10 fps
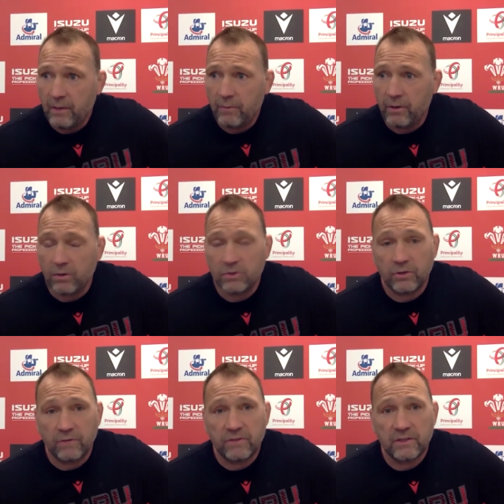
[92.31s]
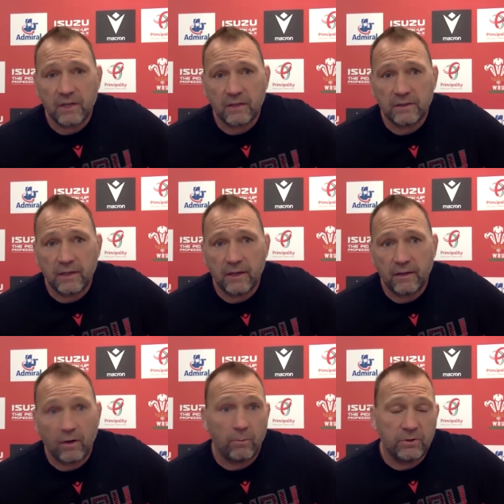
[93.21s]
but it also gives us that uh,
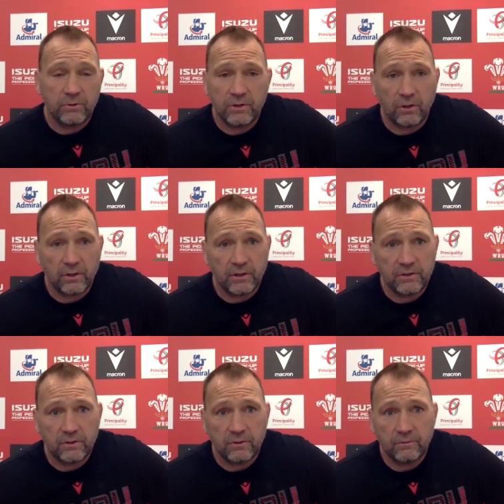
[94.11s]
that opportunity to look at these two.